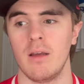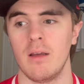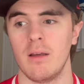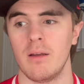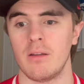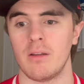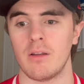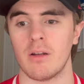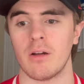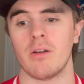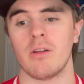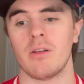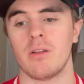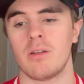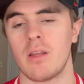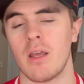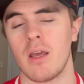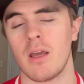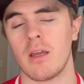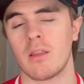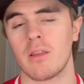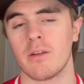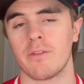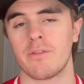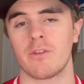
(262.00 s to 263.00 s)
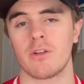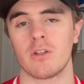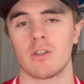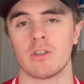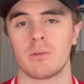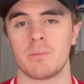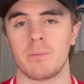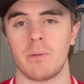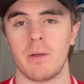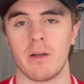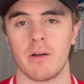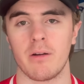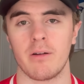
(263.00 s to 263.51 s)
you take the
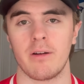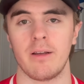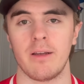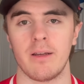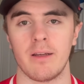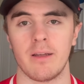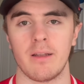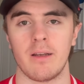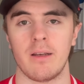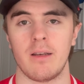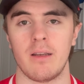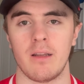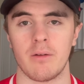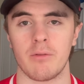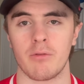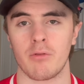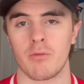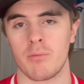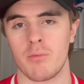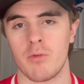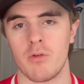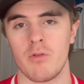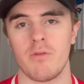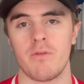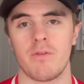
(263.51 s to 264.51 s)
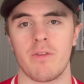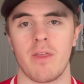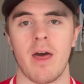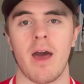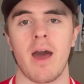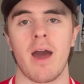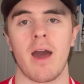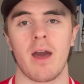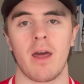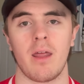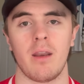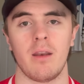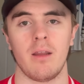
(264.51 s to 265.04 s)
first period, you remove
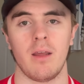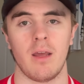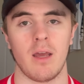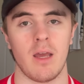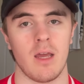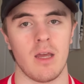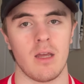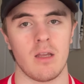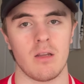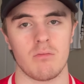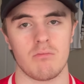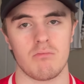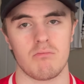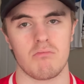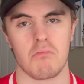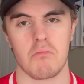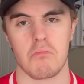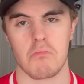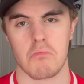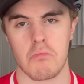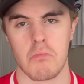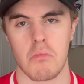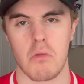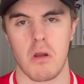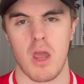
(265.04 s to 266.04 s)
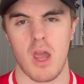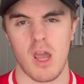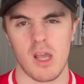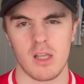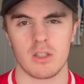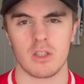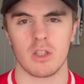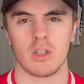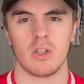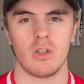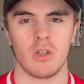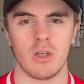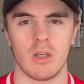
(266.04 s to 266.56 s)
that, and
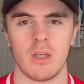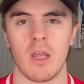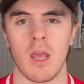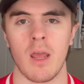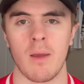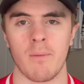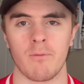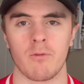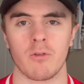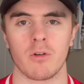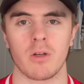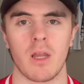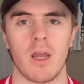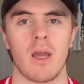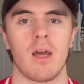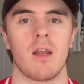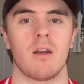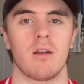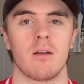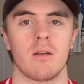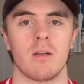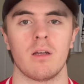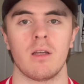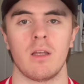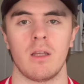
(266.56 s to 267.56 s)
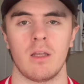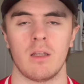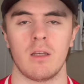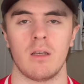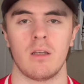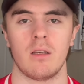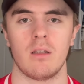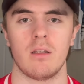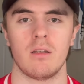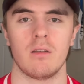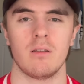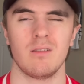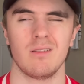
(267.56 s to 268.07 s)
it's a good game for Canada.
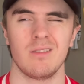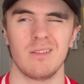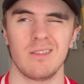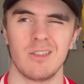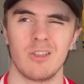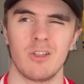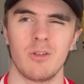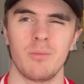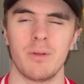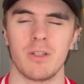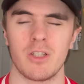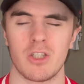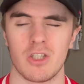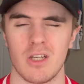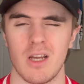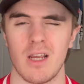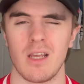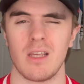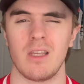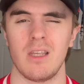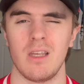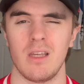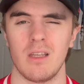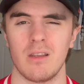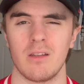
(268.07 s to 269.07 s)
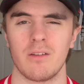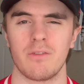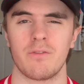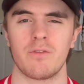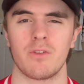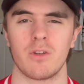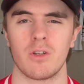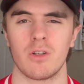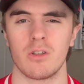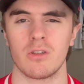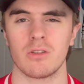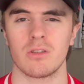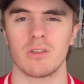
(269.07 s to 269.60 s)
And a little bit shaky in the
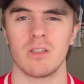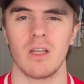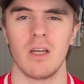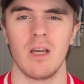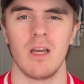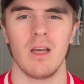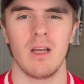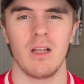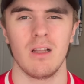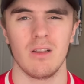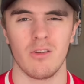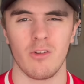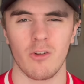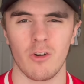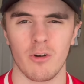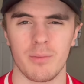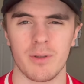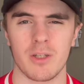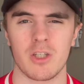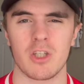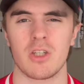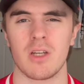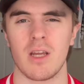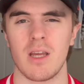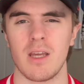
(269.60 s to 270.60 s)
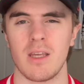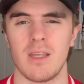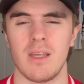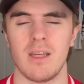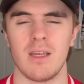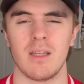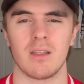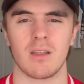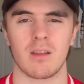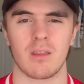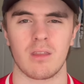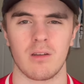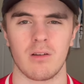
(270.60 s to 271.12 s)
first, a little bit shaky
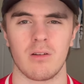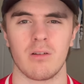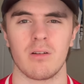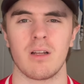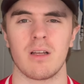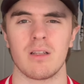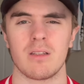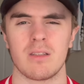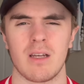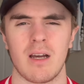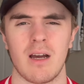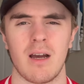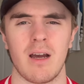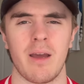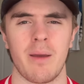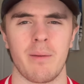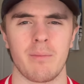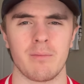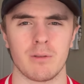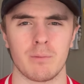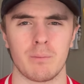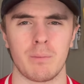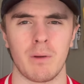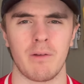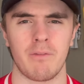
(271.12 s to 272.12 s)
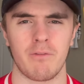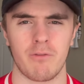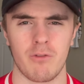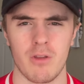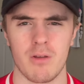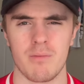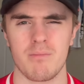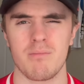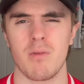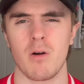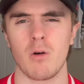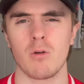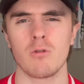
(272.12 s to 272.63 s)
in the third at times. But for the
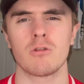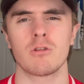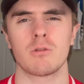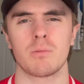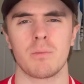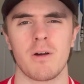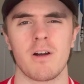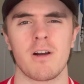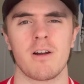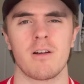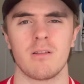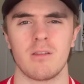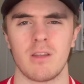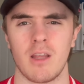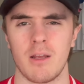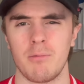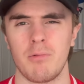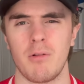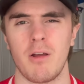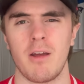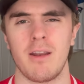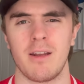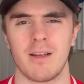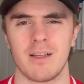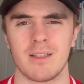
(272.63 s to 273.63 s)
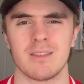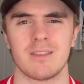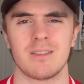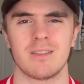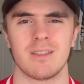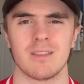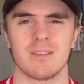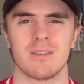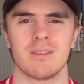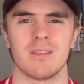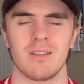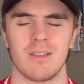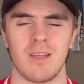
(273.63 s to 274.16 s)
most part, they played a
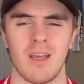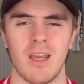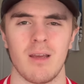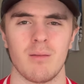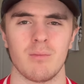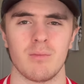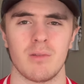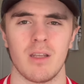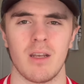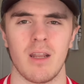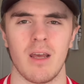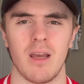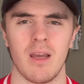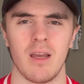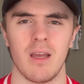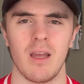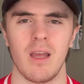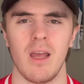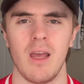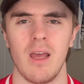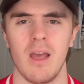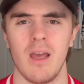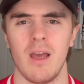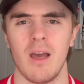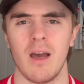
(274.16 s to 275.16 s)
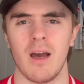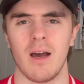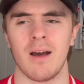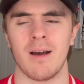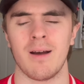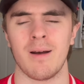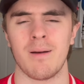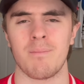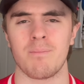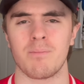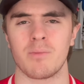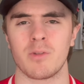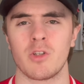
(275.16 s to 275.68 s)
consistent game today.
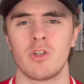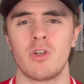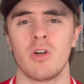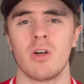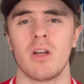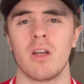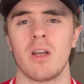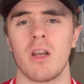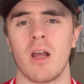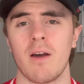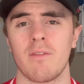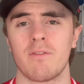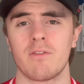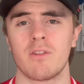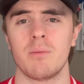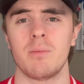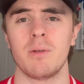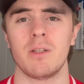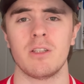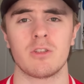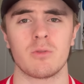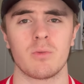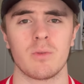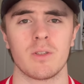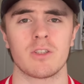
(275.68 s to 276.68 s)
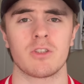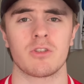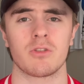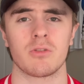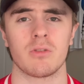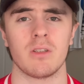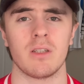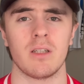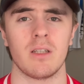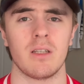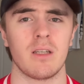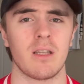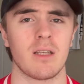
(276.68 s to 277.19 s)
Good enough to beat
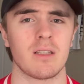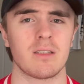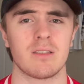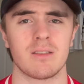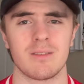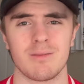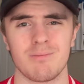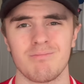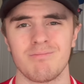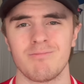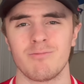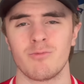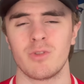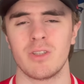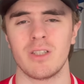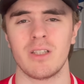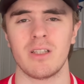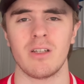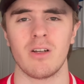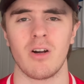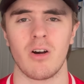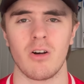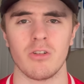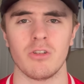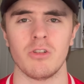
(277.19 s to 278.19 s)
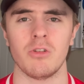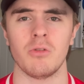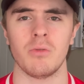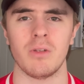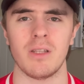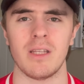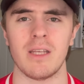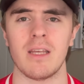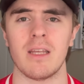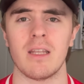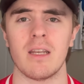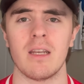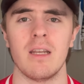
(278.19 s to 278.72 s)
Switzerland. That's really all you
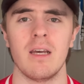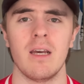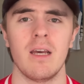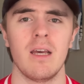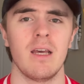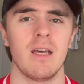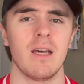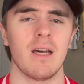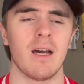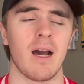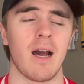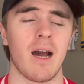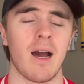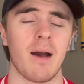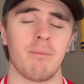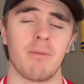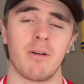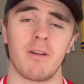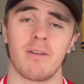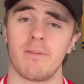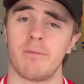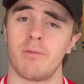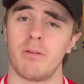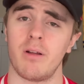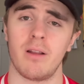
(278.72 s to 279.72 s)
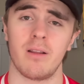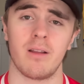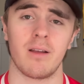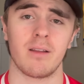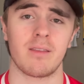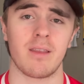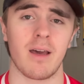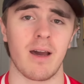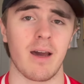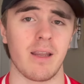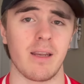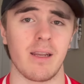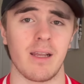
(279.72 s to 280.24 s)
need. But if you play like
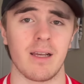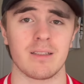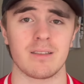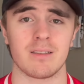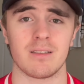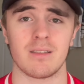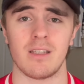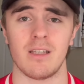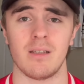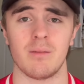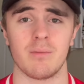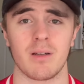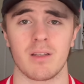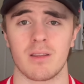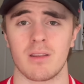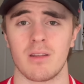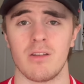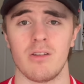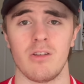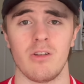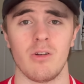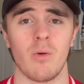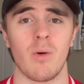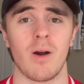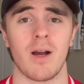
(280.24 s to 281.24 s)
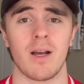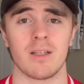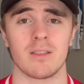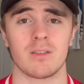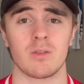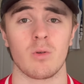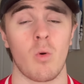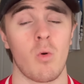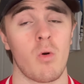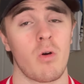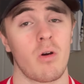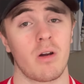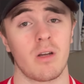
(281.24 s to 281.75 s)
that against a team like the U.S.
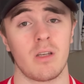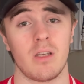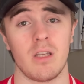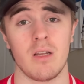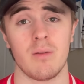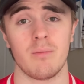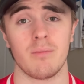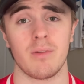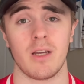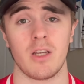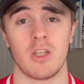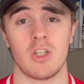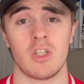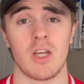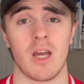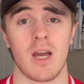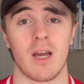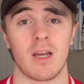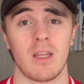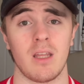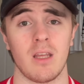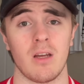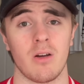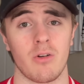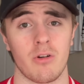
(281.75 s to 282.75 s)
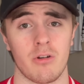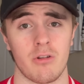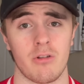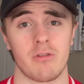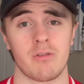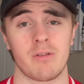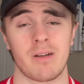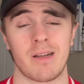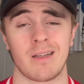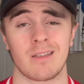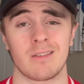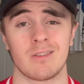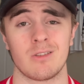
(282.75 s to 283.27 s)
or a team like Czechia, who are their
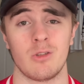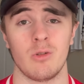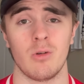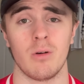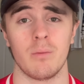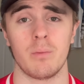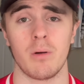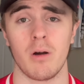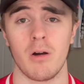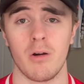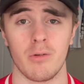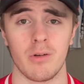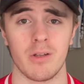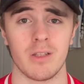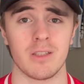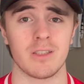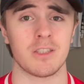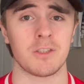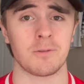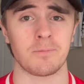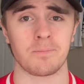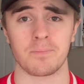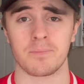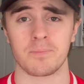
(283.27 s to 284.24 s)
next two opponents,